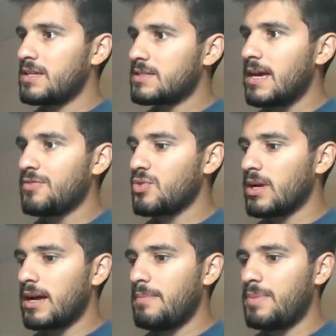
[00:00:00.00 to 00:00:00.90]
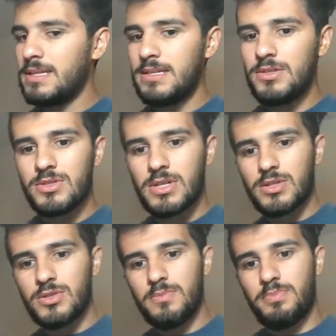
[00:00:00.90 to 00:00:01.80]
software company and you
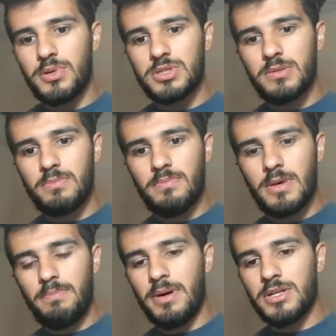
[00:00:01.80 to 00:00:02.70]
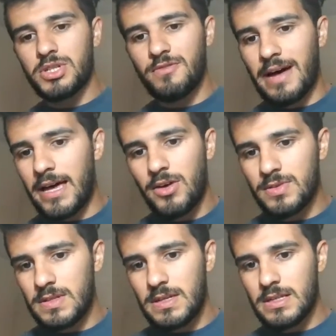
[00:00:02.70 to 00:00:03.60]
start to put a bunch of
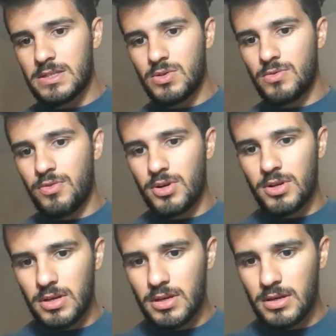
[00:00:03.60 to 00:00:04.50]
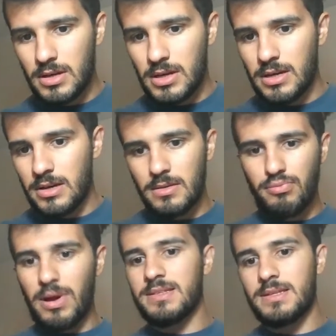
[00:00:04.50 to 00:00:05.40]
IoT into for
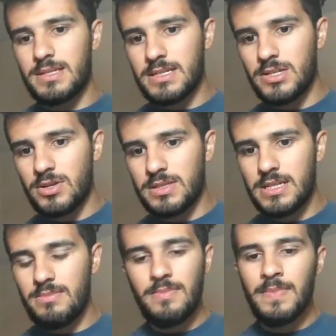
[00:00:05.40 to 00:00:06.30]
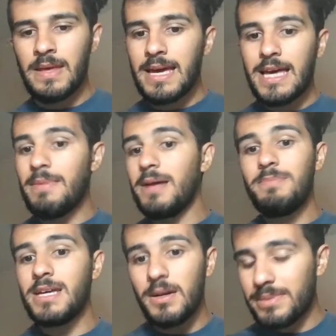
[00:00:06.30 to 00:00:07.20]
processes in your team, it
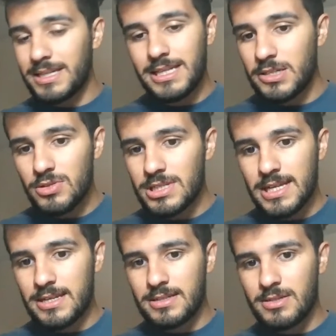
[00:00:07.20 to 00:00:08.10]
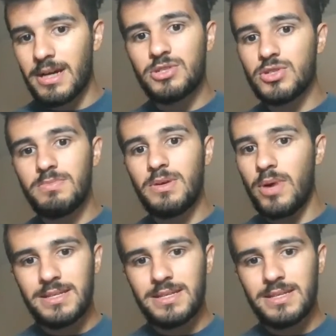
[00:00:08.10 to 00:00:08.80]
might be completely useless. You might just be